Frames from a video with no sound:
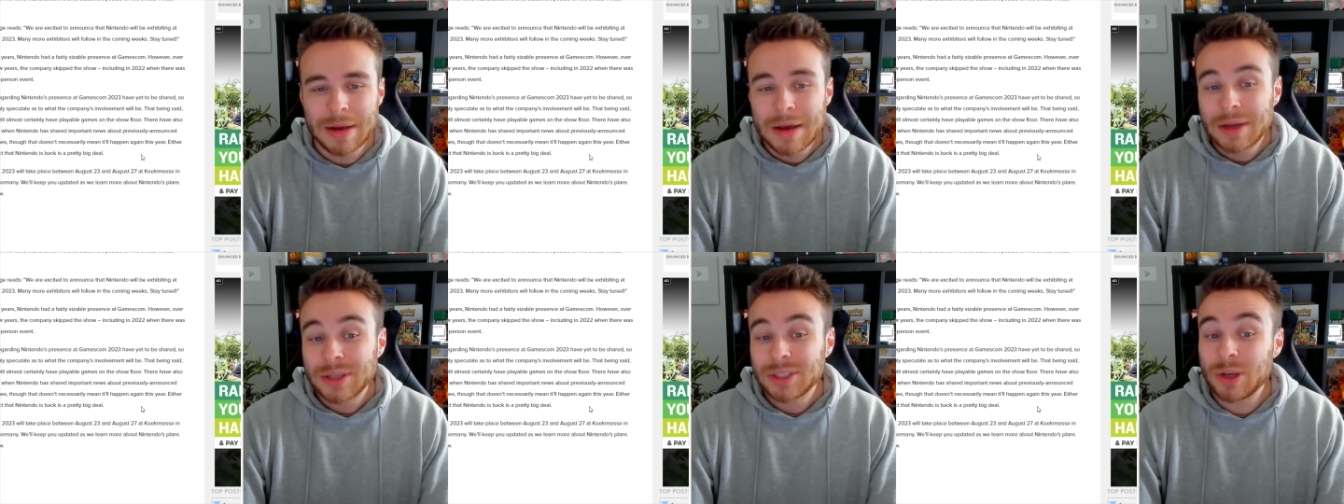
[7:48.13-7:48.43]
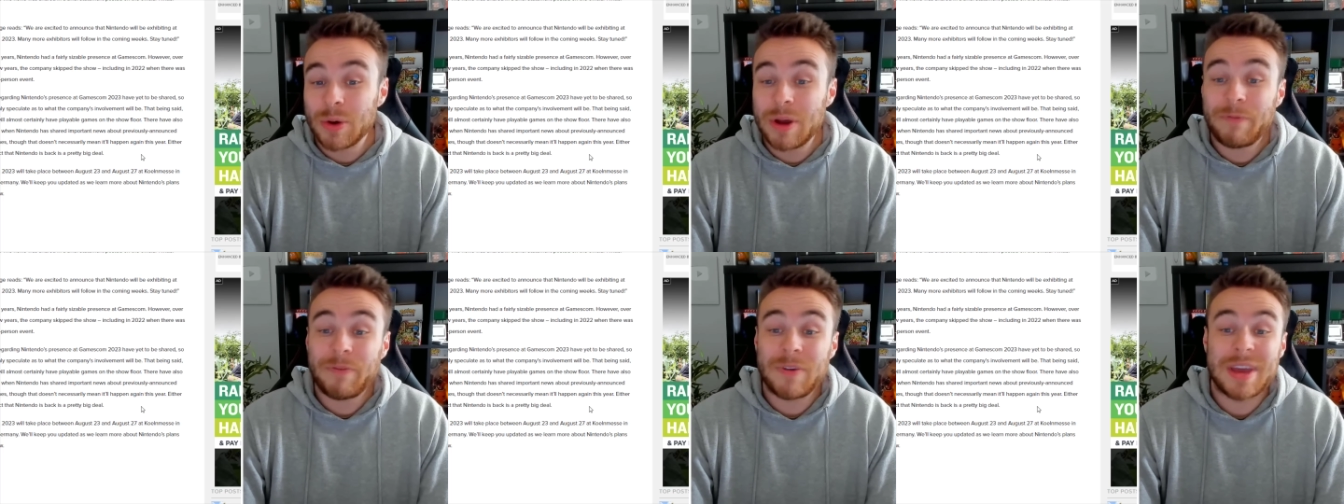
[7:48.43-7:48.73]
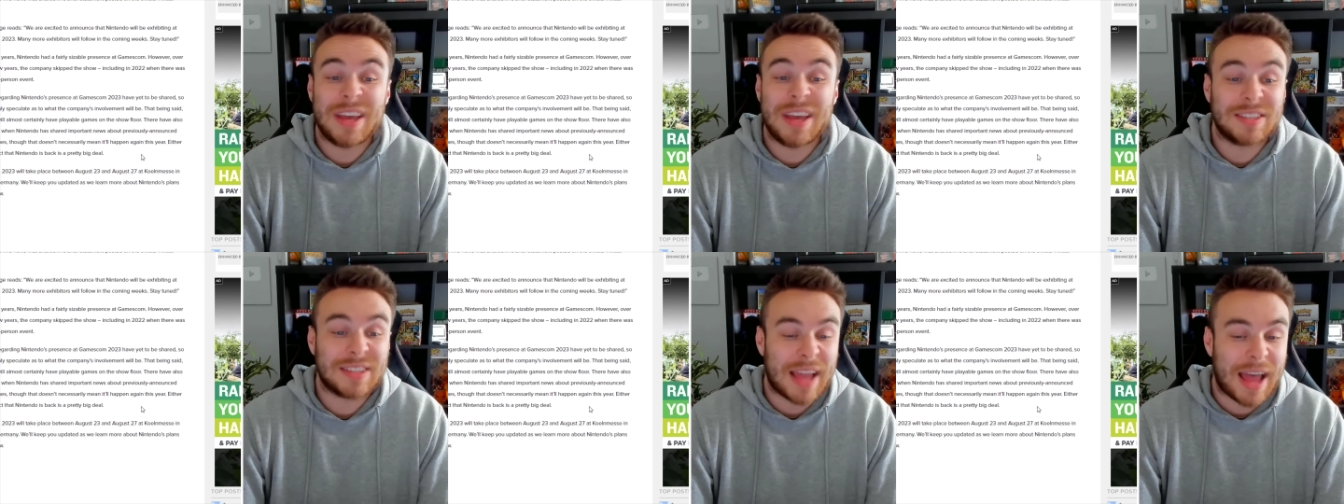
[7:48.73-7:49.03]
So if
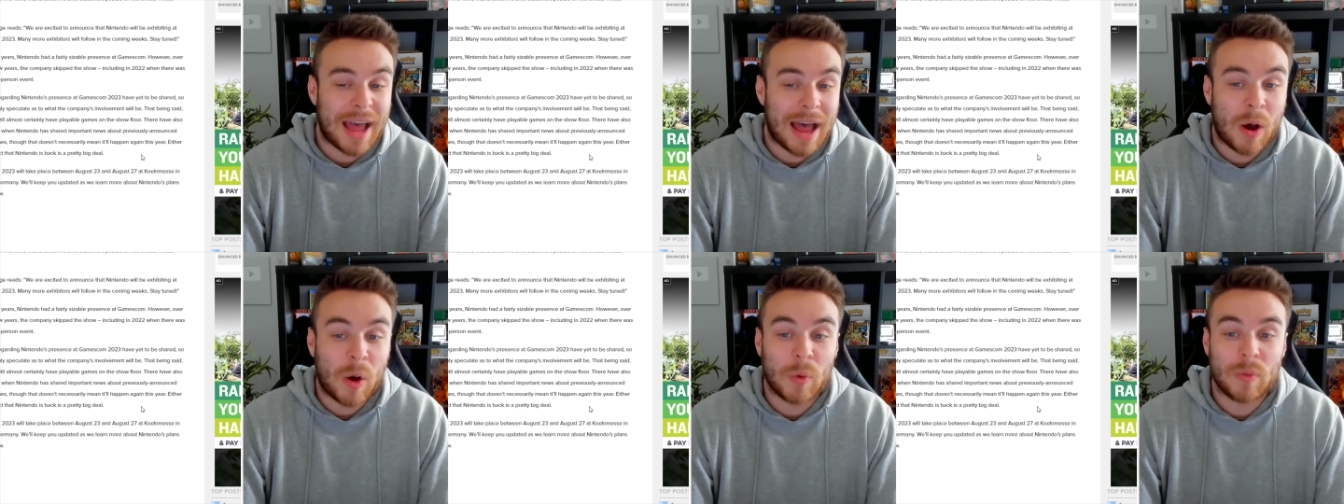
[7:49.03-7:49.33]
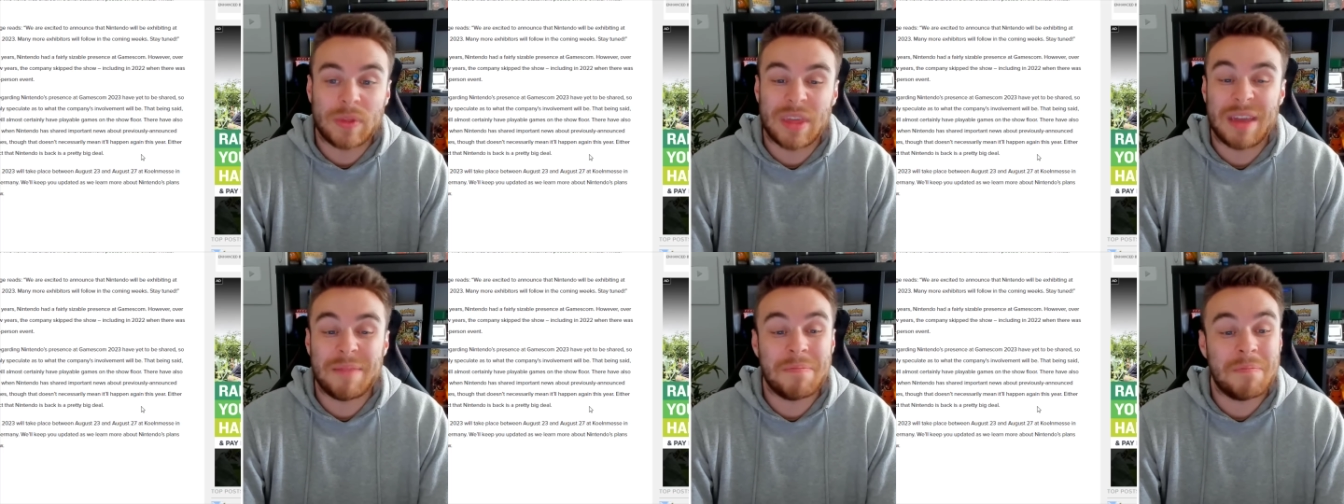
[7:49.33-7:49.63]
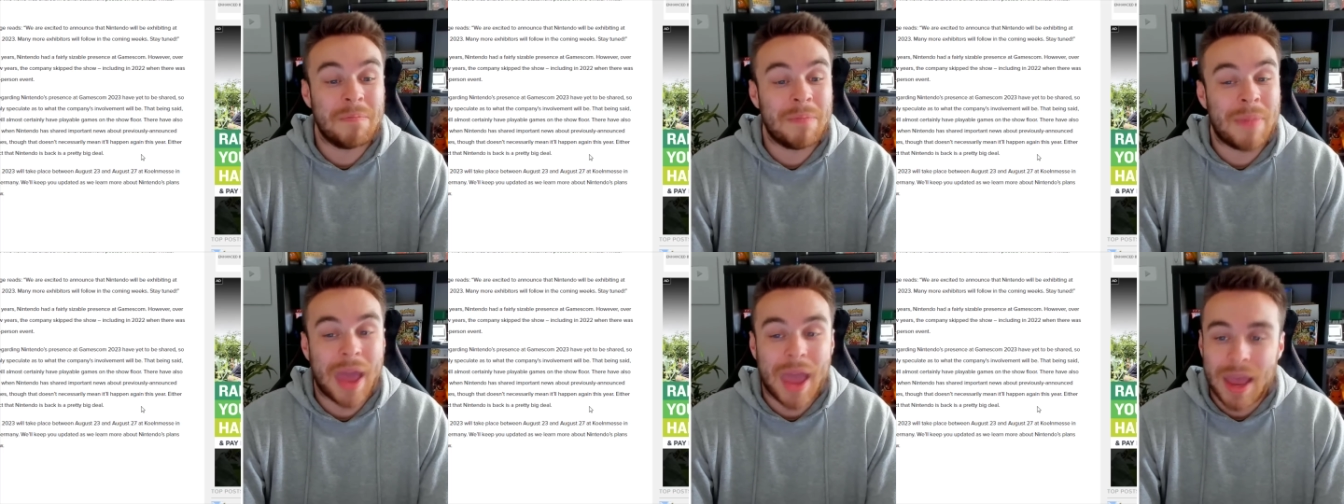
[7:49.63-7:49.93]
it is out, they
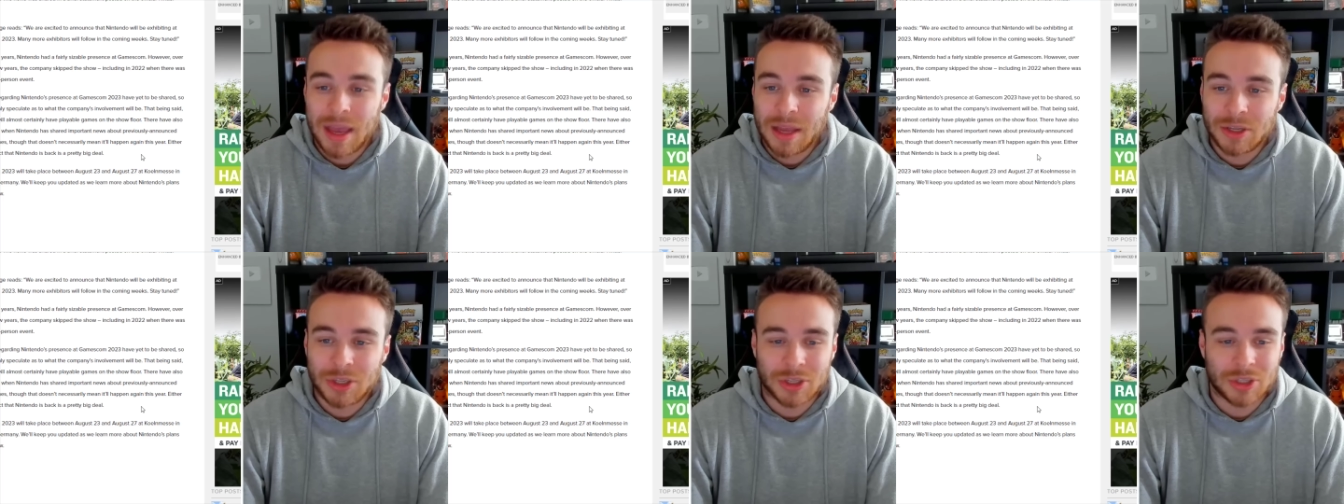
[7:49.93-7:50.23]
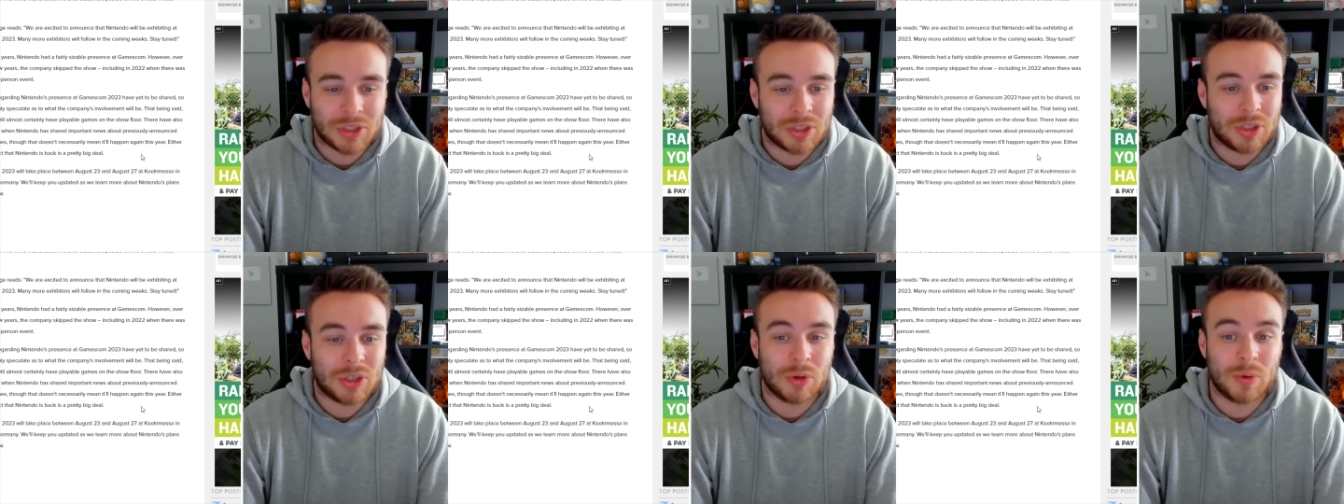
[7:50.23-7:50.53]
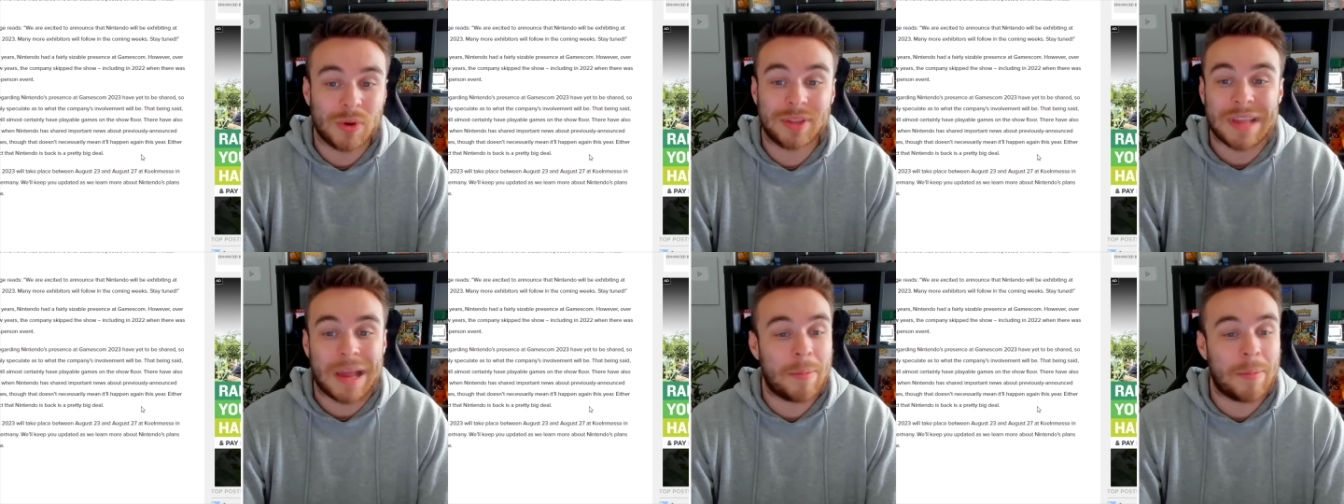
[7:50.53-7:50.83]
may just
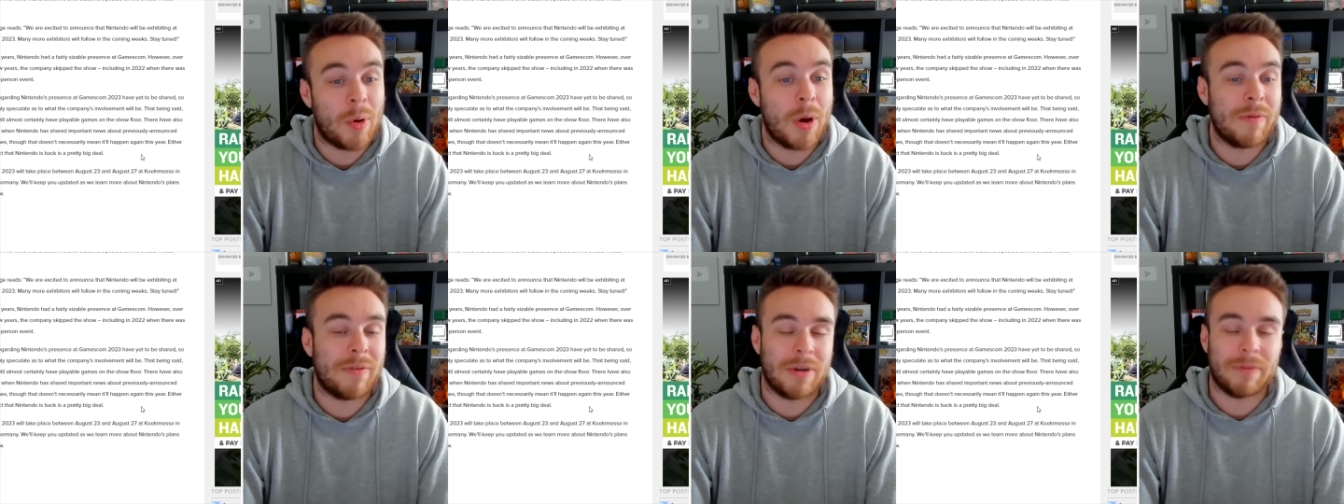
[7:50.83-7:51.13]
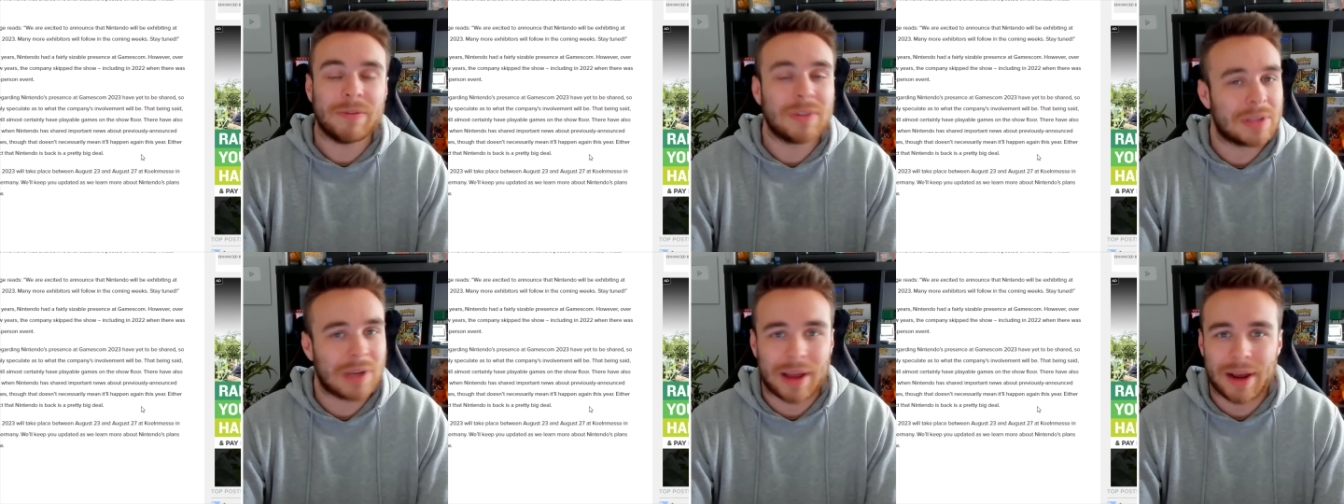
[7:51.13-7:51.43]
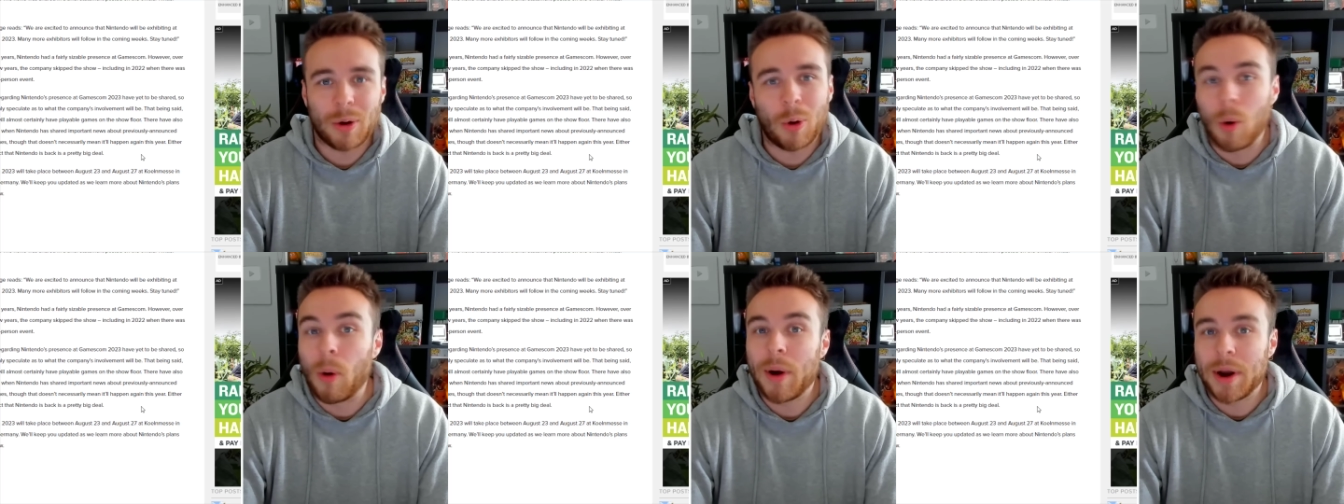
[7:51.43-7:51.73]
do a demo of it if it's
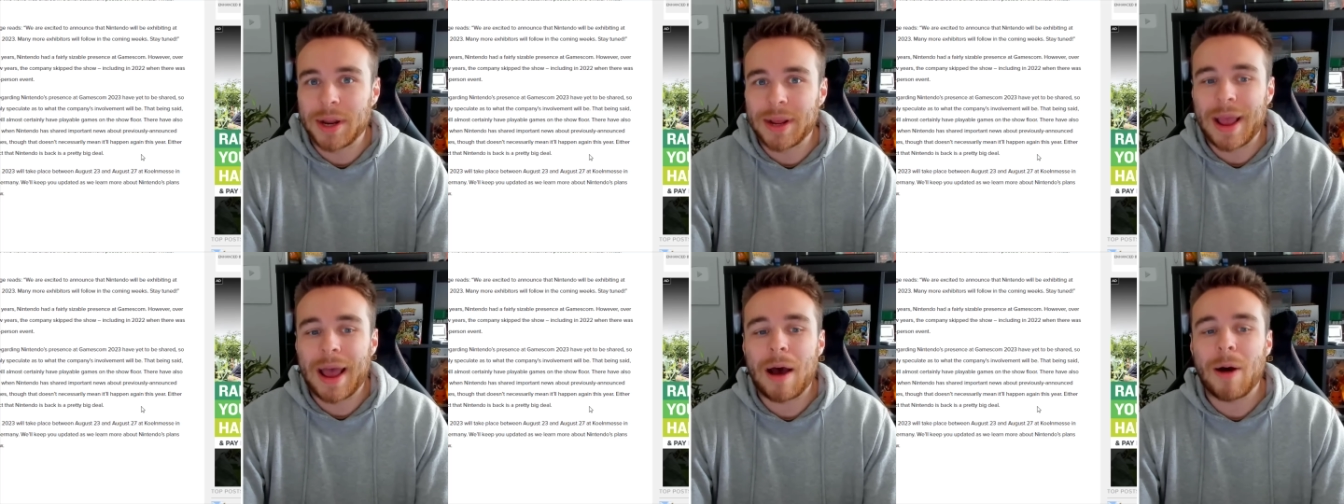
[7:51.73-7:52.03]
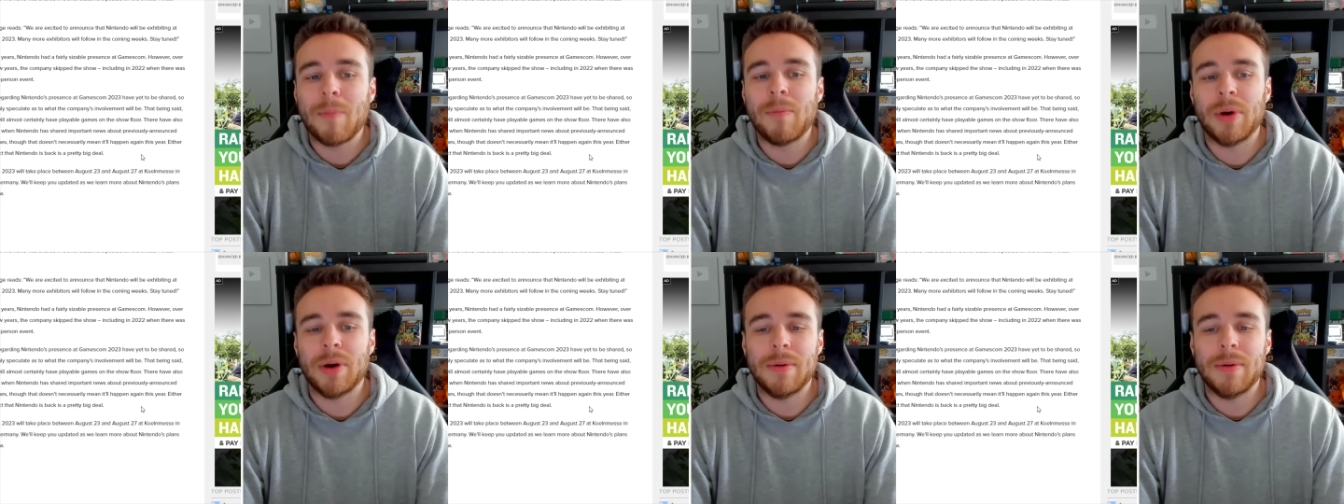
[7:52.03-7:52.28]
like already out,